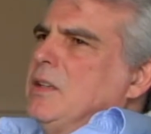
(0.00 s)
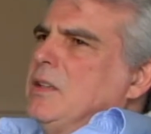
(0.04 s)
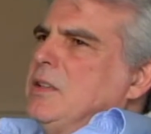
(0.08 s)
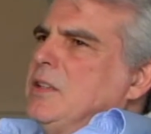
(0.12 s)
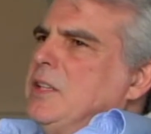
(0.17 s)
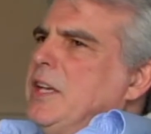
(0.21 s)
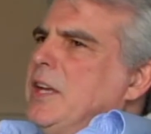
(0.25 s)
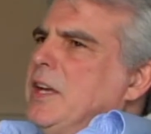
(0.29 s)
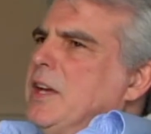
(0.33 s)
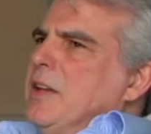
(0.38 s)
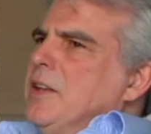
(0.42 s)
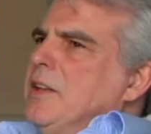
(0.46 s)

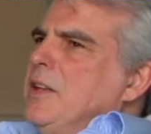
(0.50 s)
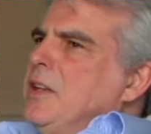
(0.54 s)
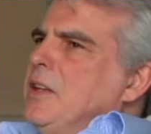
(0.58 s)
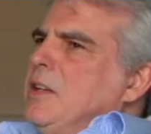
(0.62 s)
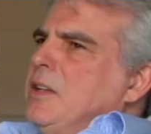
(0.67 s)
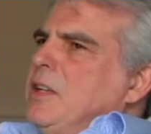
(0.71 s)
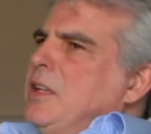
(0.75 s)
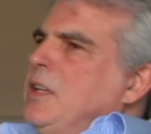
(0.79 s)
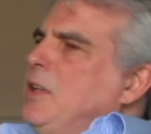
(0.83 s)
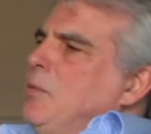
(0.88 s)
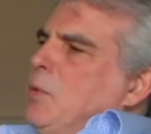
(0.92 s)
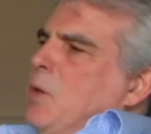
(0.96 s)
Yeah,
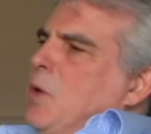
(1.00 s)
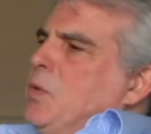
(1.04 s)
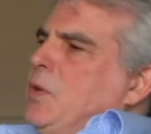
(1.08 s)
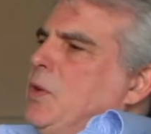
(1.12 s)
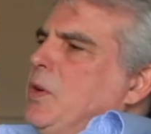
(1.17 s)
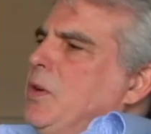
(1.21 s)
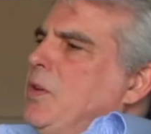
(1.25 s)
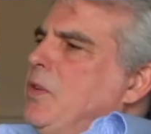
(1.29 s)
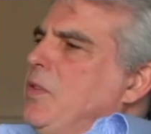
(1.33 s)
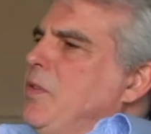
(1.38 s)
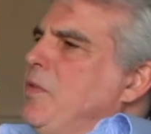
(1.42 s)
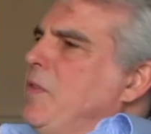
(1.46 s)
he won't
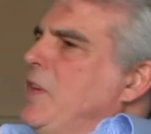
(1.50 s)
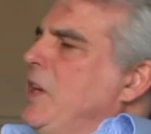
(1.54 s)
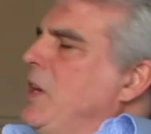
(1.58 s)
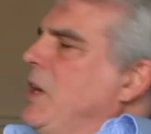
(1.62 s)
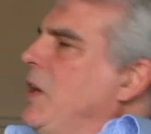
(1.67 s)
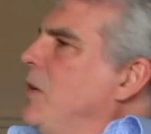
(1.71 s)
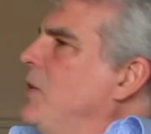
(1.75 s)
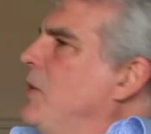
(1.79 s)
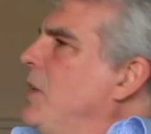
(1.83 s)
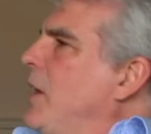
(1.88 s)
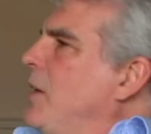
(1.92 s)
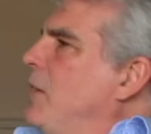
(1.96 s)
turn the
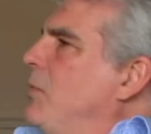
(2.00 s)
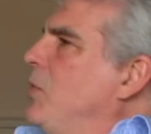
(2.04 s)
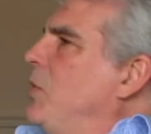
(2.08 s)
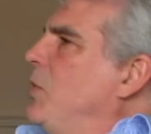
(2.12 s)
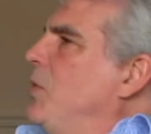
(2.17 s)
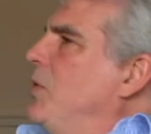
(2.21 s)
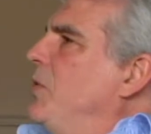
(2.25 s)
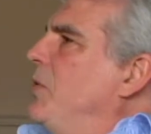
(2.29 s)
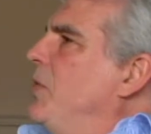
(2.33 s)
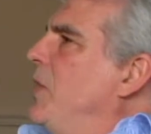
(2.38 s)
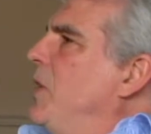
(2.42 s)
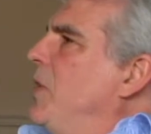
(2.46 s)
videotape
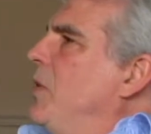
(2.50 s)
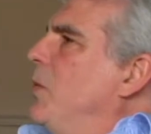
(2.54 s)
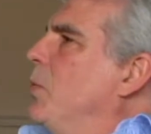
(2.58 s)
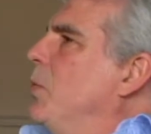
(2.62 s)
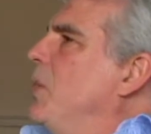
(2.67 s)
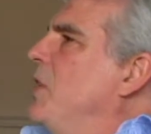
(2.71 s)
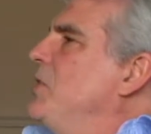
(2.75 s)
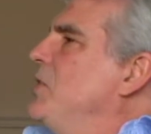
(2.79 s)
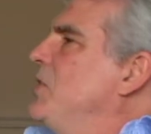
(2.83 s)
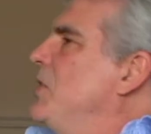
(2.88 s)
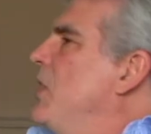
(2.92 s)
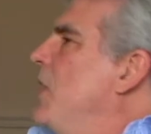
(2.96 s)
loose. And the
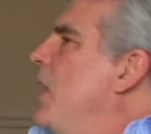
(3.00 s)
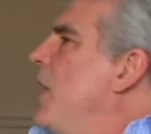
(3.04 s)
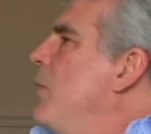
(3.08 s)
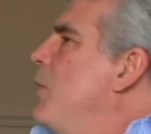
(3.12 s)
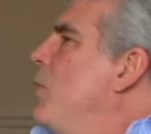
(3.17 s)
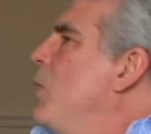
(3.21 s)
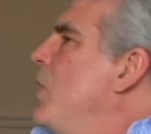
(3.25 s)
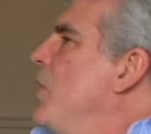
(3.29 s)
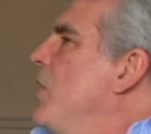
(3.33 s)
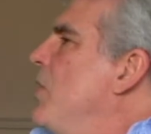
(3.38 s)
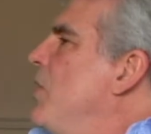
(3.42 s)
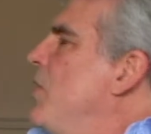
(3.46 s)
reason I
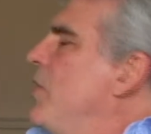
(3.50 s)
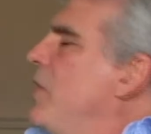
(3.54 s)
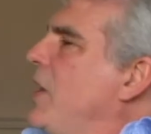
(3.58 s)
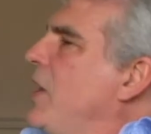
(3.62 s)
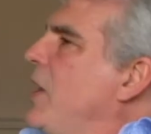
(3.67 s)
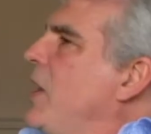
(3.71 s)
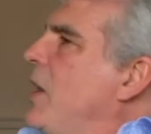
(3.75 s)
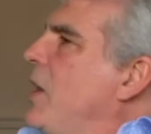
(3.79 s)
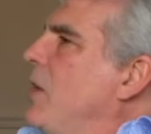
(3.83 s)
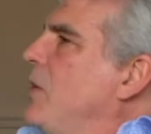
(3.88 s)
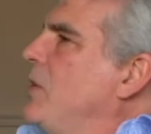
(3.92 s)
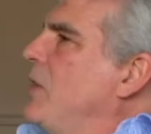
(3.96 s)
wanted the
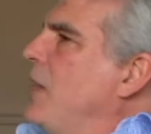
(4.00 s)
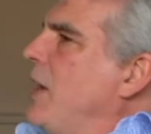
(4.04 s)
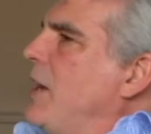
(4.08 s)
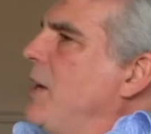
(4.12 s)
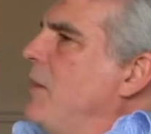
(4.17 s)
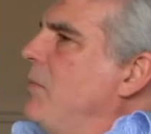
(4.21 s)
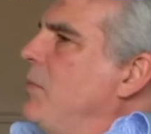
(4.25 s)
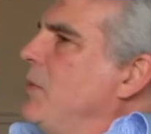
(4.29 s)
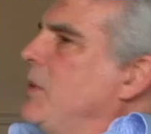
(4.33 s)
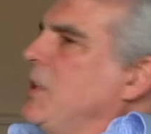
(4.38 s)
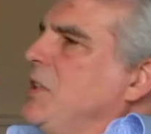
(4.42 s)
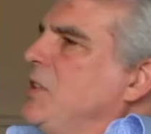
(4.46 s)

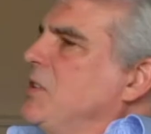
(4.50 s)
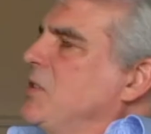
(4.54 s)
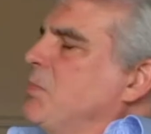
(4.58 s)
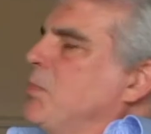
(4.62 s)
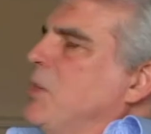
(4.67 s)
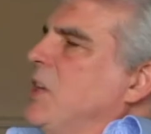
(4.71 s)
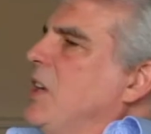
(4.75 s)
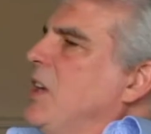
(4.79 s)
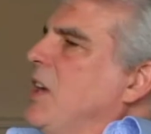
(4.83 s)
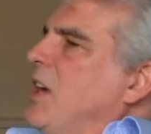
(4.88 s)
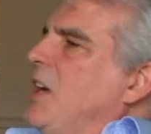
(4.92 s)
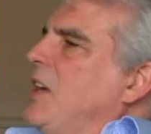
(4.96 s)
videotape is
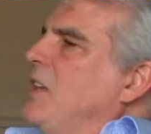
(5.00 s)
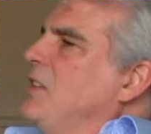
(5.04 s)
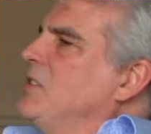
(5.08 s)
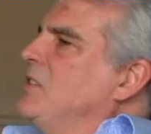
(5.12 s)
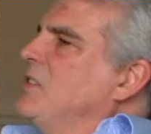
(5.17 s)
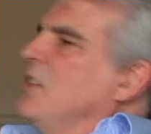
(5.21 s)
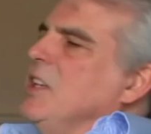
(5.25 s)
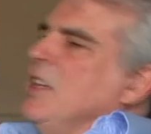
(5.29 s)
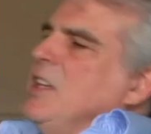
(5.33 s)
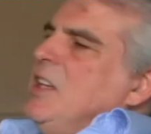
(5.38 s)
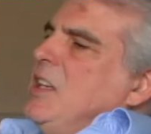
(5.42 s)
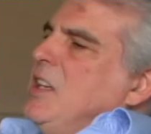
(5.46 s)

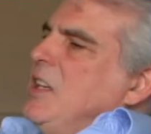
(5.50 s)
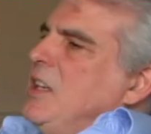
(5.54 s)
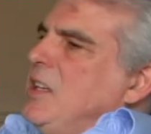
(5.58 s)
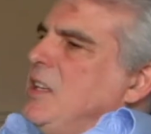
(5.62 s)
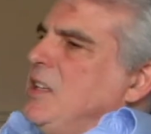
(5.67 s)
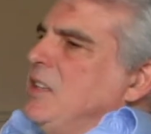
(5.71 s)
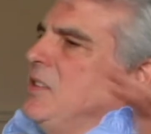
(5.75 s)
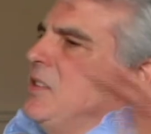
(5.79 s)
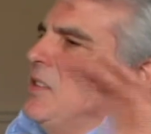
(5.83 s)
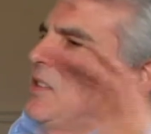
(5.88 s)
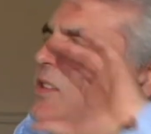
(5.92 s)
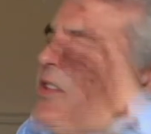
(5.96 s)
because it
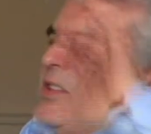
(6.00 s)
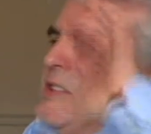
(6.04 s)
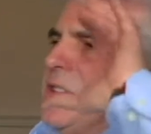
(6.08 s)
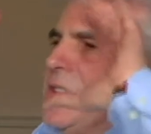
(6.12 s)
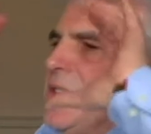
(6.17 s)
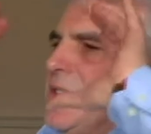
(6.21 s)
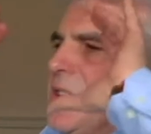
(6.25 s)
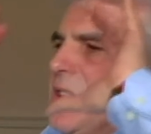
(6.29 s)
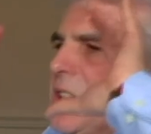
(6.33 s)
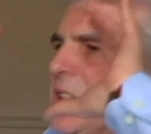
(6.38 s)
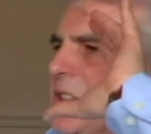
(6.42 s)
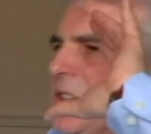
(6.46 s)
is
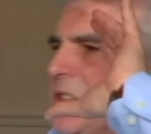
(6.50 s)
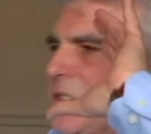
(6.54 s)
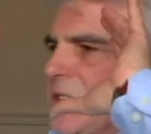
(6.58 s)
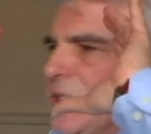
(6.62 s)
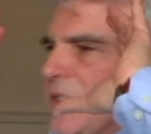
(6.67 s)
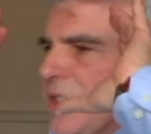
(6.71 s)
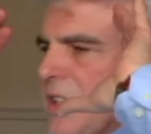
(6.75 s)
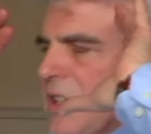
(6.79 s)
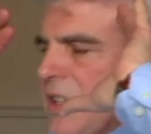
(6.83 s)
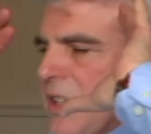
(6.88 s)
just this